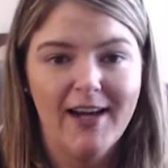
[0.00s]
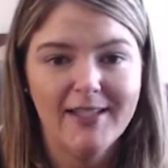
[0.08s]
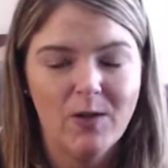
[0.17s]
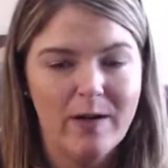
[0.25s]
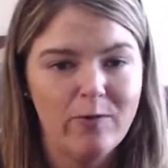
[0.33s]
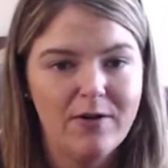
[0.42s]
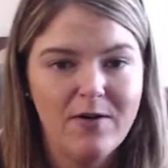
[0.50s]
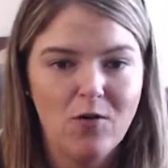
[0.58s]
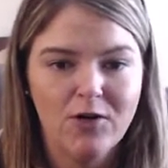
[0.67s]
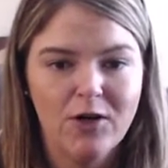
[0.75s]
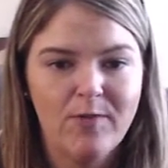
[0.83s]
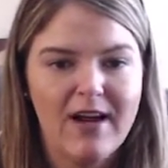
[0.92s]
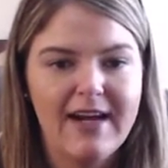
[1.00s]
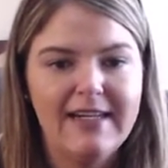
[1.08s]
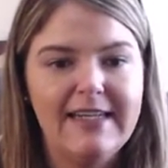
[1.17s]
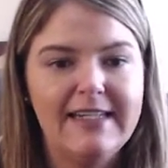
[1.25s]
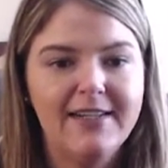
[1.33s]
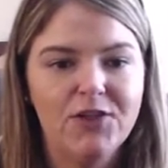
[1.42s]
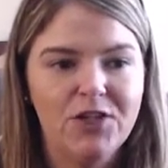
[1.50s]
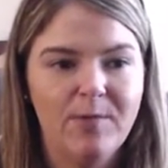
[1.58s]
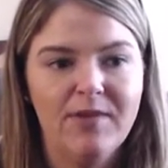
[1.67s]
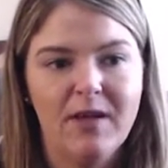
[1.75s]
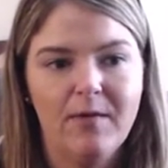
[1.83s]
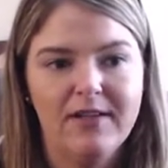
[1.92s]
So I pre-ordered mine. He didn't ship
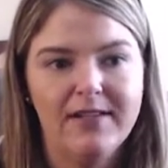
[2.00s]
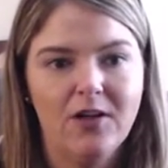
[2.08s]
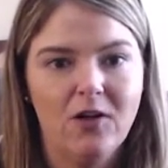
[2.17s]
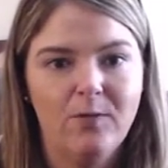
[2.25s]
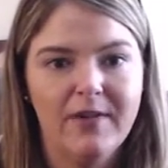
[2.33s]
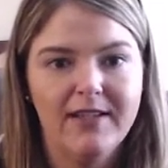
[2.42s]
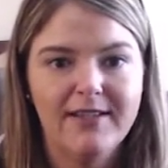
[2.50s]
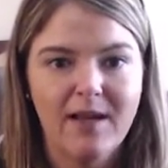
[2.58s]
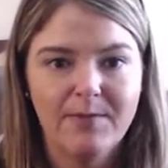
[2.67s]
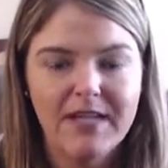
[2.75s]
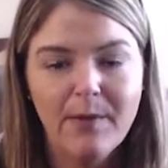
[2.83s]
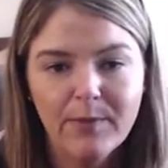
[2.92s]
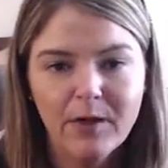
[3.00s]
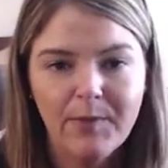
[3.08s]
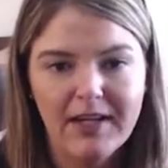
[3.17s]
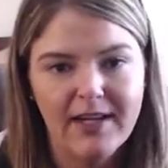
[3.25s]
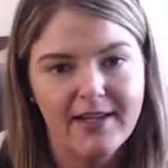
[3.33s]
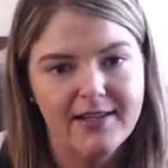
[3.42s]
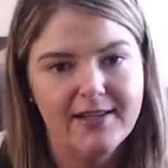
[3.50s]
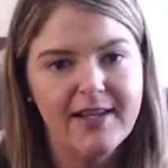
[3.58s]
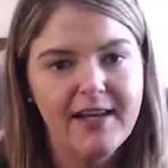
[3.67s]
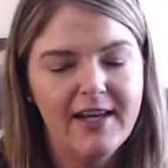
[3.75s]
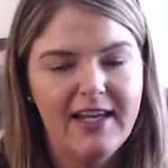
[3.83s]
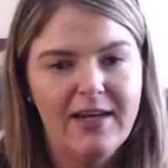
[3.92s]
them until mid-September because
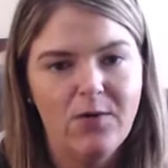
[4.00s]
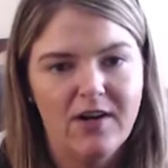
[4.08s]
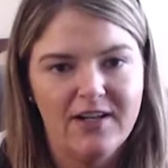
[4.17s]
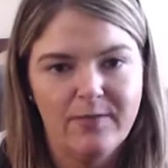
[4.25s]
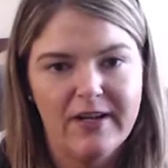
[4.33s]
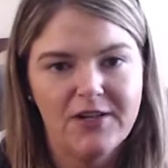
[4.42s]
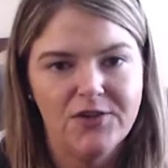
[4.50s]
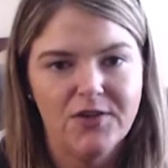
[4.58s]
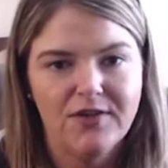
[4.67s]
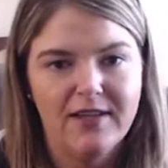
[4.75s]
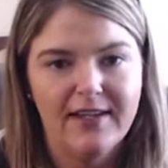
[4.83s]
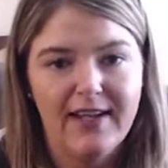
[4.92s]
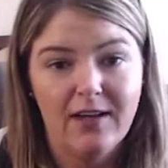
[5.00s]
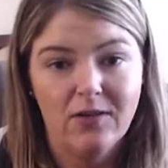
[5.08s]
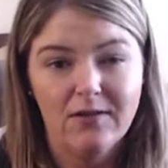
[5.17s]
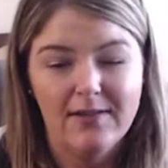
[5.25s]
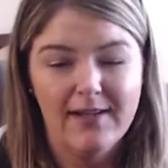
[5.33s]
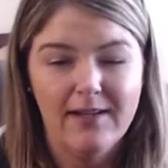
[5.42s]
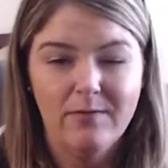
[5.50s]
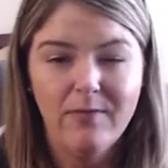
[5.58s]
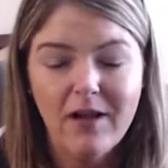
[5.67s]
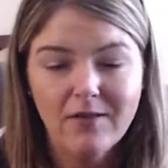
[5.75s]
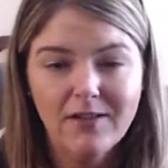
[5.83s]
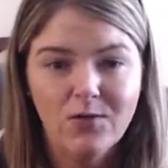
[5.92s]
he wanted to make sure that the candles didn't
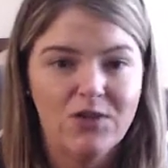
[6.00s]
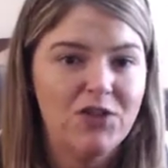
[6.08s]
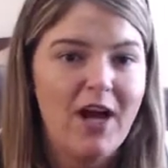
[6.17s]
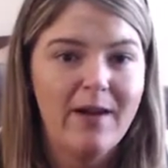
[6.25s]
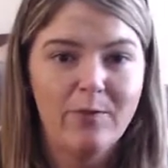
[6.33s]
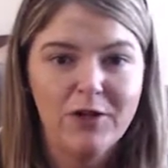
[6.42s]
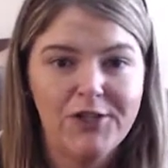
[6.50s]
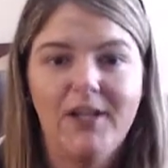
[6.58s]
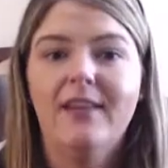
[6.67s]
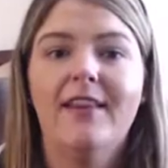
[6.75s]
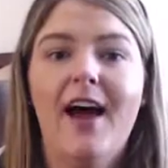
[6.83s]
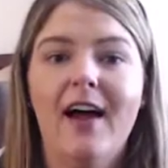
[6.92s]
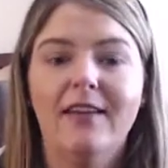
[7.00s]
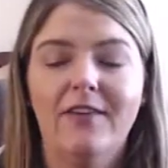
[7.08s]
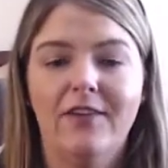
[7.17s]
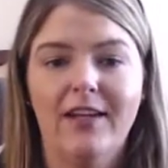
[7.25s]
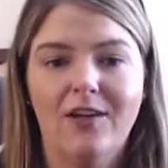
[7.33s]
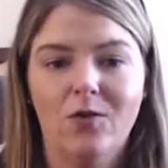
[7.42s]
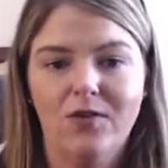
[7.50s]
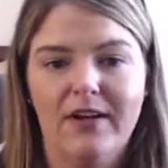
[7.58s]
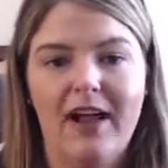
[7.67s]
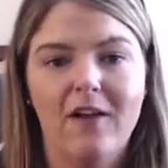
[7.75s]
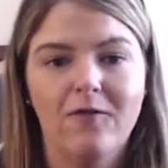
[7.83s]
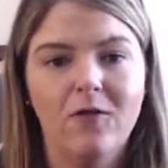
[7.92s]
melt, which I appreciate that. Living in Northern
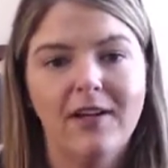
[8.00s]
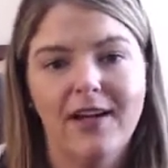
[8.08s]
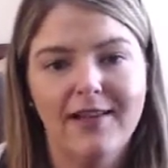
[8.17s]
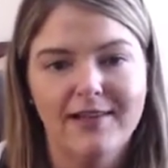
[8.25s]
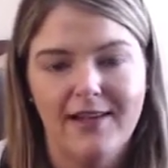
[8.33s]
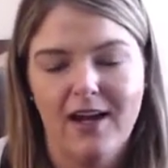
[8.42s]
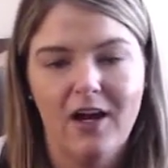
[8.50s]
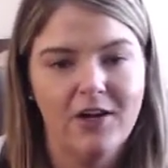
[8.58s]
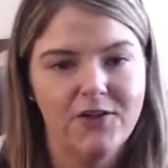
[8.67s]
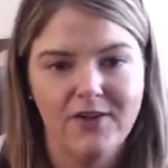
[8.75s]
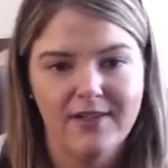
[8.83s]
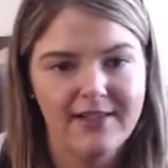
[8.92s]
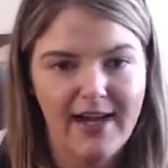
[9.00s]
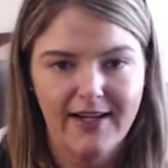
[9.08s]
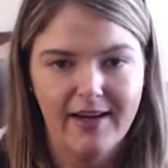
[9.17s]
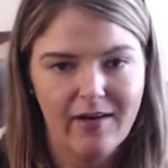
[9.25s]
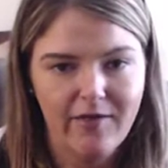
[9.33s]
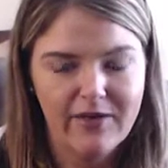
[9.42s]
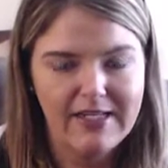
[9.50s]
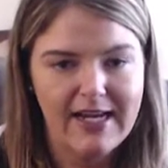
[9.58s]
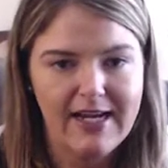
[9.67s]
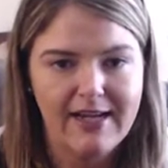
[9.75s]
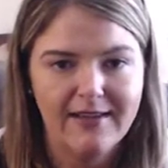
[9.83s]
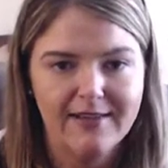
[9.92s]
California, it's like 110 here every
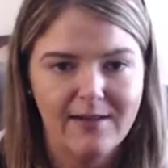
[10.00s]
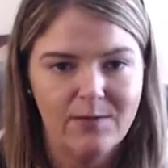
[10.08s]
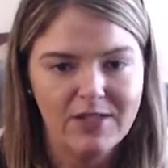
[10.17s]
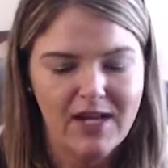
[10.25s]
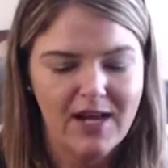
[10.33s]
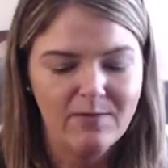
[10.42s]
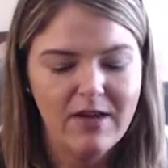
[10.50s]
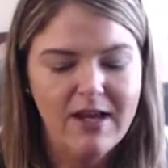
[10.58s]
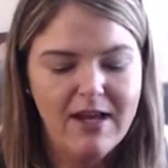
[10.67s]
day in the summertime.